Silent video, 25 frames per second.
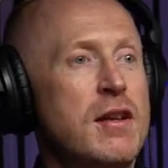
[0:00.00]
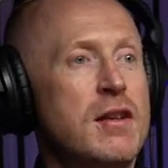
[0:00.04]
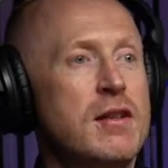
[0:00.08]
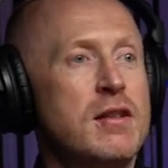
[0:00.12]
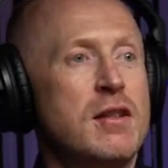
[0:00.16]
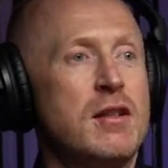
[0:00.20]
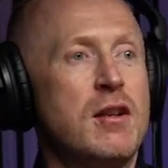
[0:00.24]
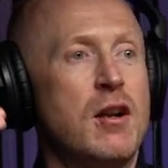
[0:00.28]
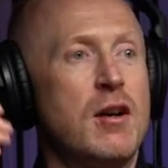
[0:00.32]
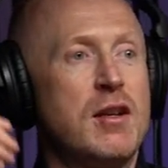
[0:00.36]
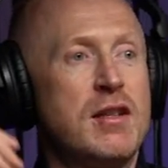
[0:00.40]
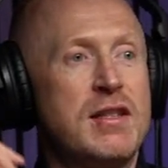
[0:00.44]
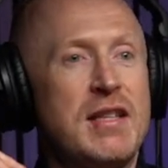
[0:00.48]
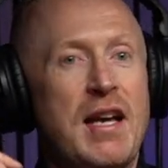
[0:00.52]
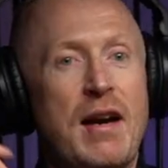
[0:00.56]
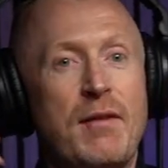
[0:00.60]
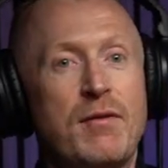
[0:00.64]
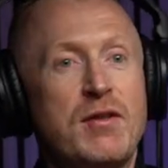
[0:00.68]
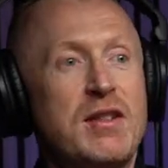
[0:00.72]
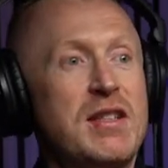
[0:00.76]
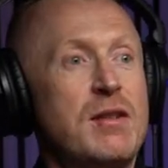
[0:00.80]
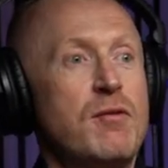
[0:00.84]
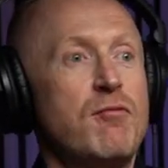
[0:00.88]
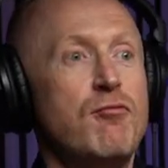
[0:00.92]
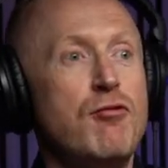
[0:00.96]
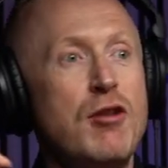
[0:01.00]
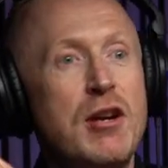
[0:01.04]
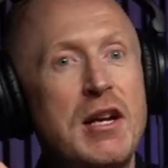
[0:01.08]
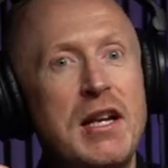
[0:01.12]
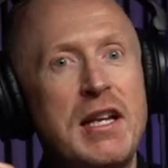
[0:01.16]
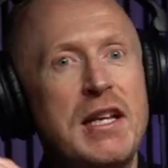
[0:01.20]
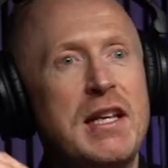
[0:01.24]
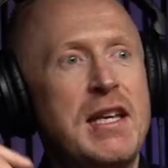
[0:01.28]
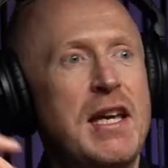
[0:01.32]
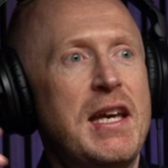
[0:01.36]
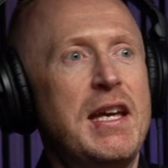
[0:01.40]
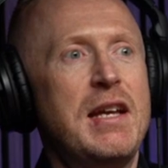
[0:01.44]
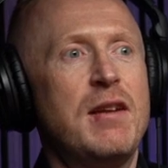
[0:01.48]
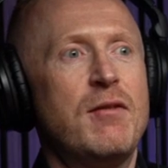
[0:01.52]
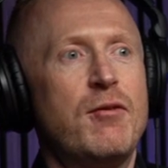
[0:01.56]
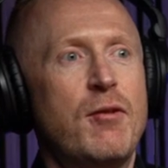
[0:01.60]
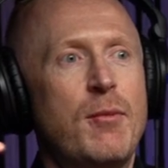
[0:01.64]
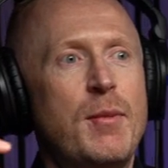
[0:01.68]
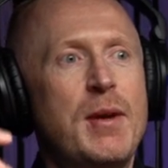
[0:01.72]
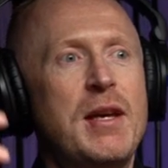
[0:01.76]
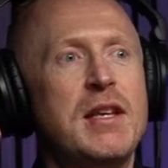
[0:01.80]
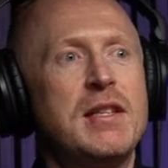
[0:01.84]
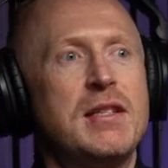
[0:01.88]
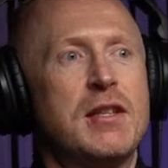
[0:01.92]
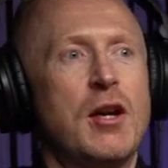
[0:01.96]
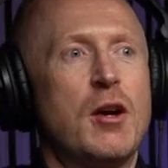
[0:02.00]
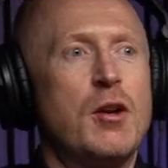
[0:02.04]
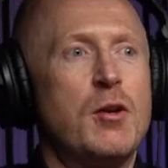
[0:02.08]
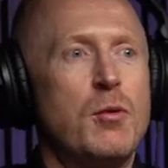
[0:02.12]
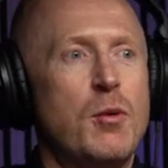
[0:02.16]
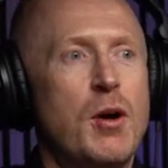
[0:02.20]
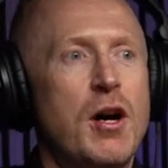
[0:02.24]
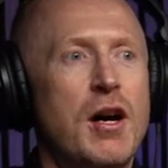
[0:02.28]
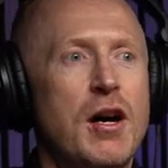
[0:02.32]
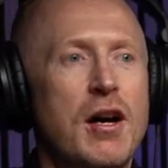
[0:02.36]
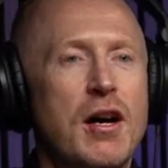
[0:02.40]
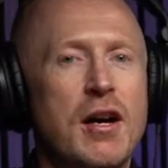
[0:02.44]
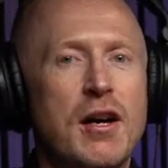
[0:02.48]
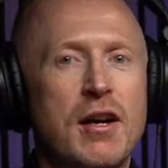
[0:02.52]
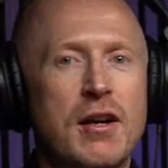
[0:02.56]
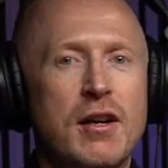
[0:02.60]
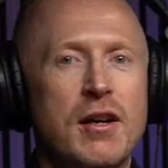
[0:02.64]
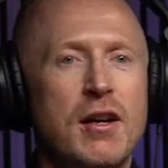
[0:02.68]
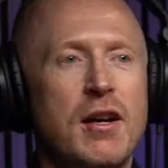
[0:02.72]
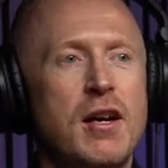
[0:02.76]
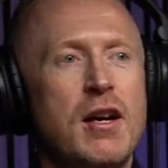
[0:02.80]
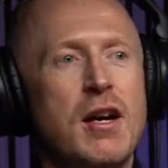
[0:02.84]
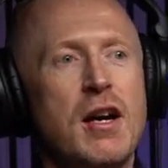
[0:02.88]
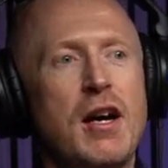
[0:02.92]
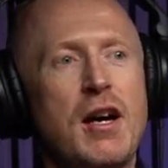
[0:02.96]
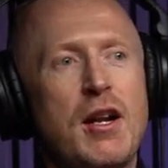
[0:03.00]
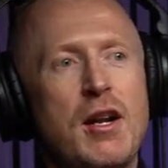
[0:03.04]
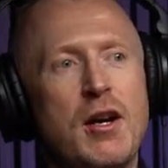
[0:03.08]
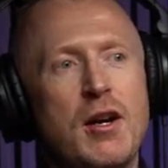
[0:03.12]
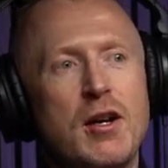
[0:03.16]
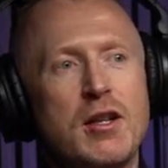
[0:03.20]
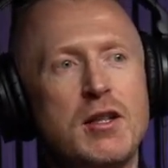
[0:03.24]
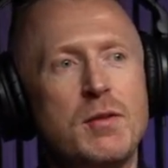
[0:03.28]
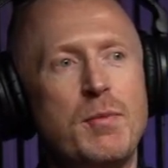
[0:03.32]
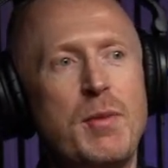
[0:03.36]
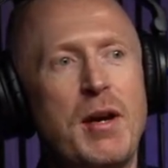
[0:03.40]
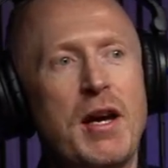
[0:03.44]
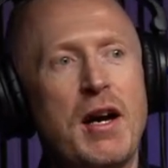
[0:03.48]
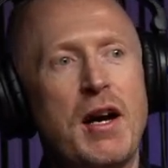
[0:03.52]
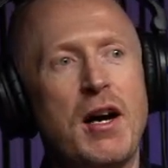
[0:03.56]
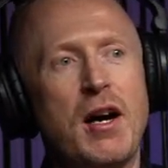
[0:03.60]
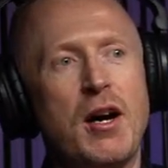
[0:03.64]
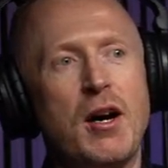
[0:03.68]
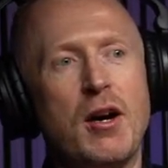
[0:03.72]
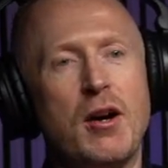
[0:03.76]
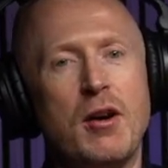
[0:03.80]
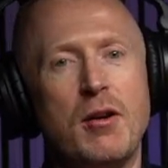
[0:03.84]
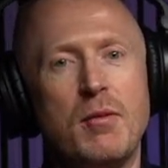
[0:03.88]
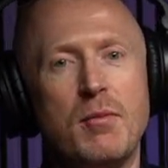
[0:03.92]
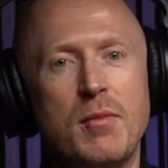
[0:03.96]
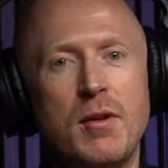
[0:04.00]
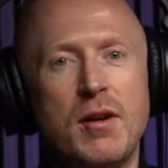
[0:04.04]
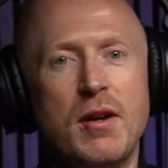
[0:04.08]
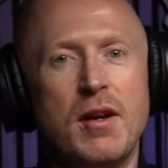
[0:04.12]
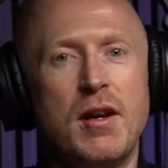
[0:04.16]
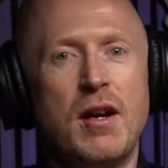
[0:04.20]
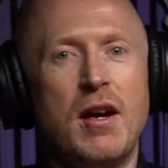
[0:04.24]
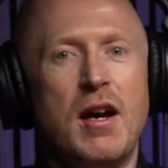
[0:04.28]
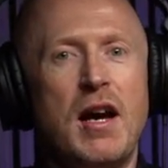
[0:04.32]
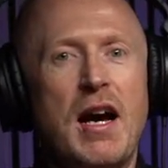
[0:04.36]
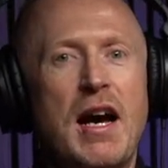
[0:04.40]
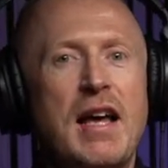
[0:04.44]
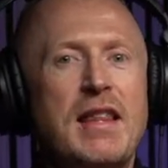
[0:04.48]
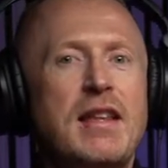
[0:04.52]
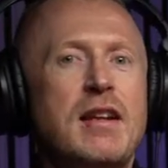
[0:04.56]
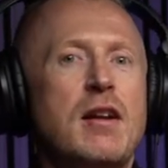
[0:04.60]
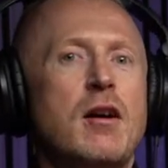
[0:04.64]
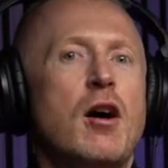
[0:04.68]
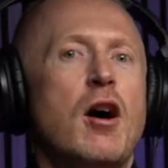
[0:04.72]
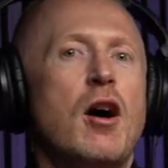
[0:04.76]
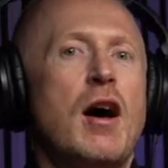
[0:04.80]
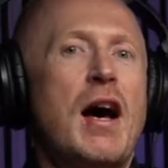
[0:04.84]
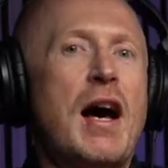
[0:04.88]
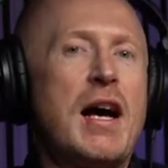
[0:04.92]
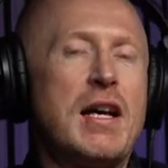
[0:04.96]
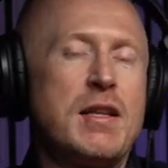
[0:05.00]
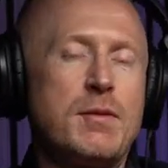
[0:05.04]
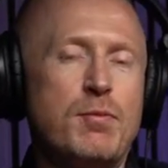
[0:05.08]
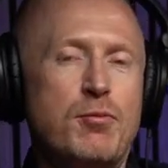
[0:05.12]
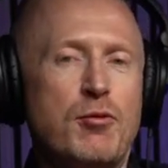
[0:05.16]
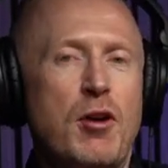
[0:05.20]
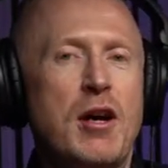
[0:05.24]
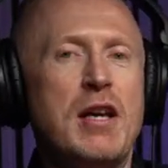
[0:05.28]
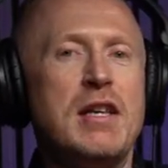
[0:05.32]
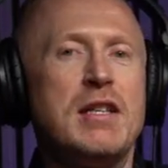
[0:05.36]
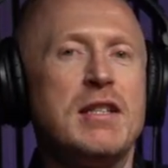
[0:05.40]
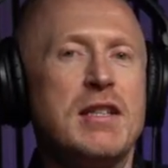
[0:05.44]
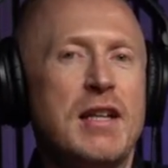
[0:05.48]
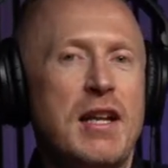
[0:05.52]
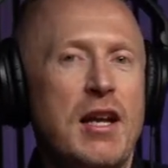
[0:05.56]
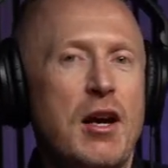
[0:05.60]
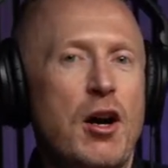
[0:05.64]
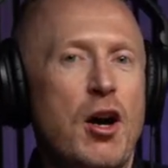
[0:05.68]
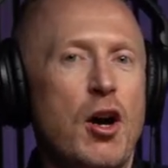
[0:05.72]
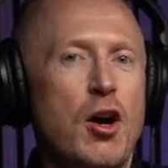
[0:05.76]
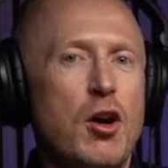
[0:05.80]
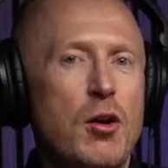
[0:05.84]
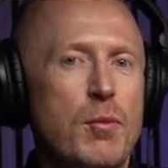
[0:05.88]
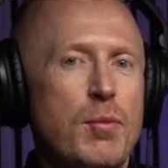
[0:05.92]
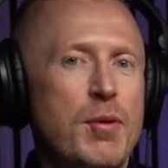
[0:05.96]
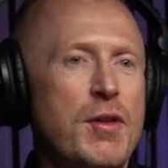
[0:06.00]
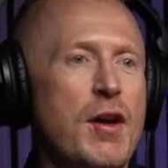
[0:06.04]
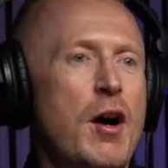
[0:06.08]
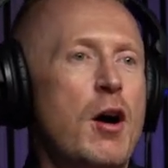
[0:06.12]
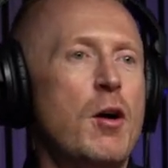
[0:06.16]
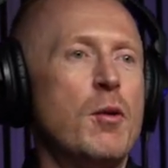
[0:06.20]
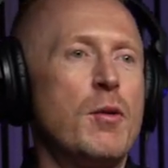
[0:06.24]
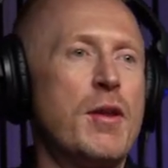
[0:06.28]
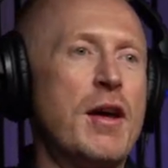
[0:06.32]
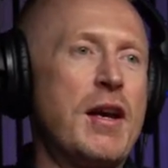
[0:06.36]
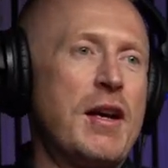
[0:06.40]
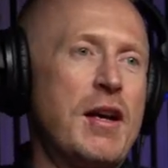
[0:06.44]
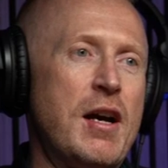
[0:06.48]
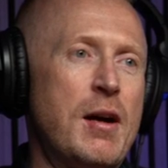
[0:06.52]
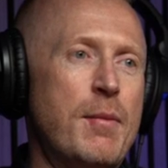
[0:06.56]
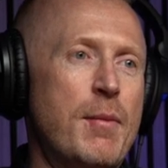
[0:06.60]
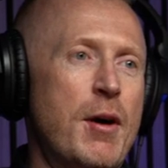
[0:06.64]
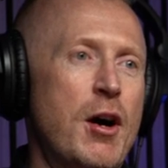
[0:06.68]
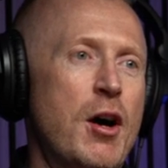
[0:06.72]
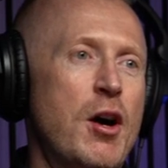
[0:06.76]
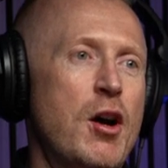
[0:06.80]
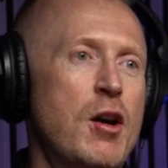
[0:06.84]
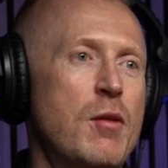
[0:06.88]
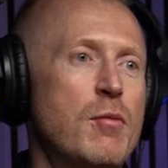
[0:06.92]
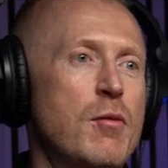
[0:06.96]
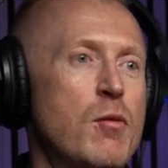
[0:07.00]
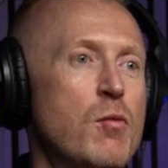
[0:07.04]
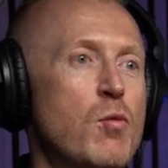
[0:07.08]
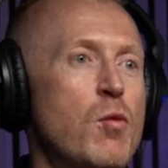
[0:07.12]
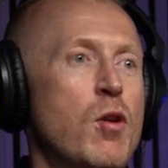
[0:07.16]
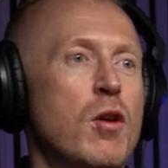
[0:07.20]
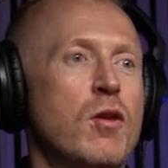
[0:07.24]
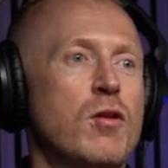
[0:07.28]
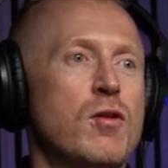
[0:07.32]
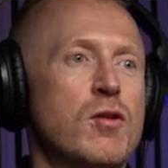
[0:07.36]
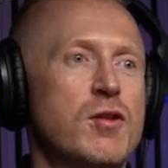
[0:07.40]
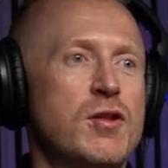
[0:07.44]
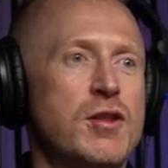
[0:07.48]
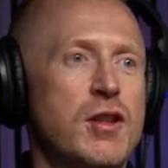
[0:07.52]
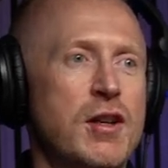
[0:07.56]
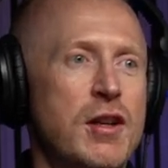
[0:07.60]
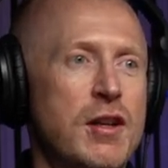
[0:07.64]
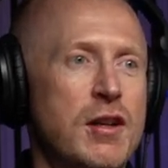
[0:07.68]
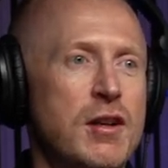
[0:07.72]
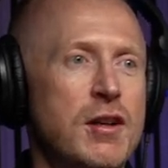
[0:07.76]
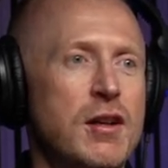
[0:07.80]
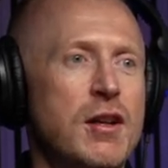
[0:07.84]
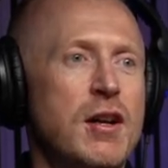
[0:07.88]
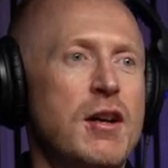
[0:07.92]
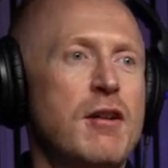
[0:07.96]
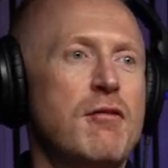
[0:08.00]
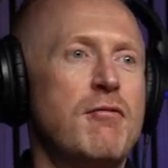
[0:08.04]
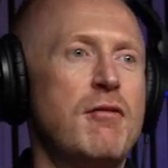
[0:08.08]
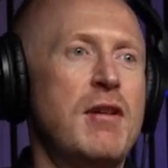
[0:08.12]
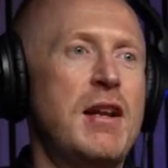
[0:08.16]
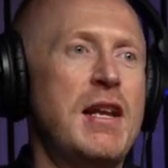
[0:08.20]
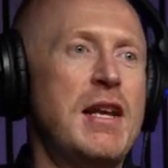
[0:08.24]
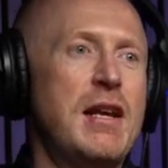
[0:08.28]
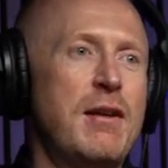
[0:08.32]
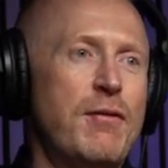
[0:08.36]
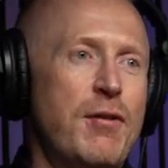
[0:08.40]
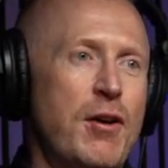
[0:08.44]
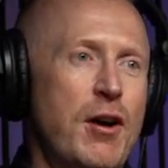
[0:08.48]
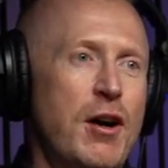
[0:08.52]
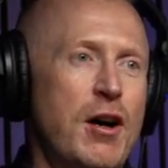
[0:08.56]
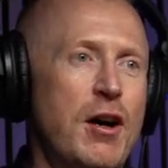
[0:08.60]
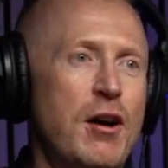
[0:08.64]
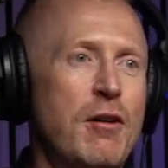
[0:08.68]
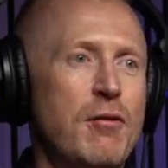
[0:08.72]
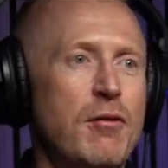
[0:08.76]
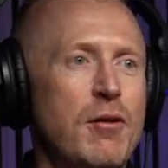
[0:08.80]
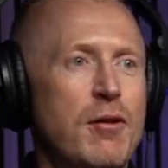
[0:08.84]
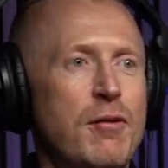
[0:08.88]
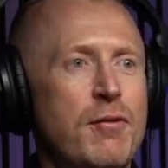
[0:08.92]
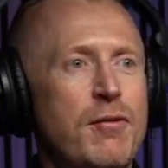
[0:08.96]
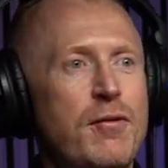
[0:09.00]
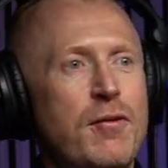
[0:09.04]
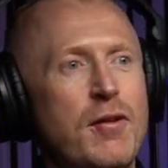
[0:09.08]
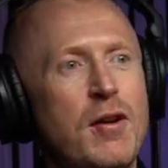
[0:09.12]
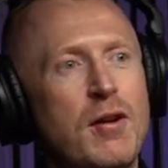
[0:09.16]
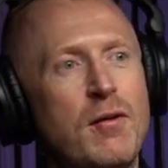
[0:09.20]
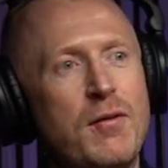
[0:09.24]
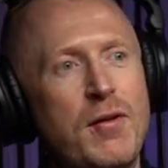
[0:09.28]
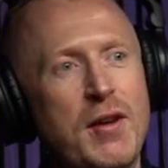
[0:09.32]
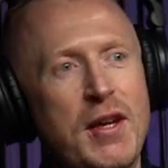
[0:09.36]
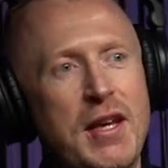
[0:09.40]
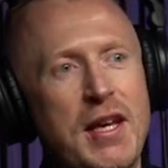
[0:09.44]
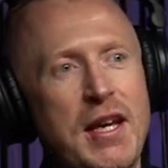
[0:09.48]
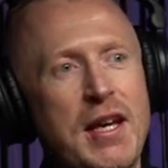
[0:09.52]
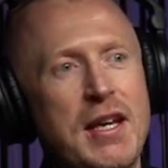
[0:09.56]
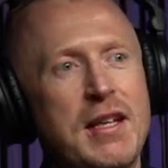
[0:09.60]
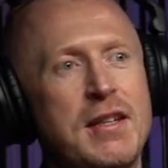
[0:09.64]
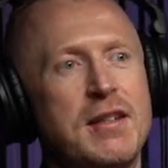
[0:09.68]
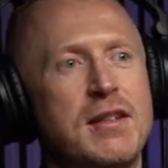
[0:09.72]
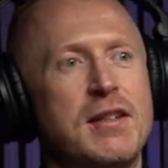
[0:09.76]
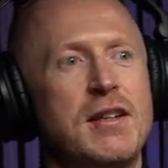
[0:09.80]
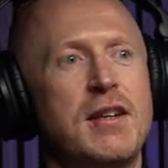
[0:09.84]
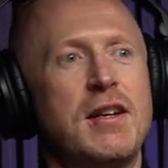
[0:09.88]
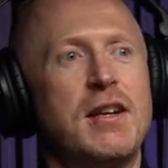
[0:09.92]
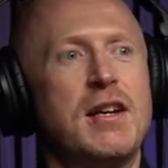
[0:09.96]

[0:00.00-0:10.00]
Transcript: So like Sav's really keen for me to go to work and her to be at home and then aspirationally, I hope that I'll then come home and want to relieve her of of the kid,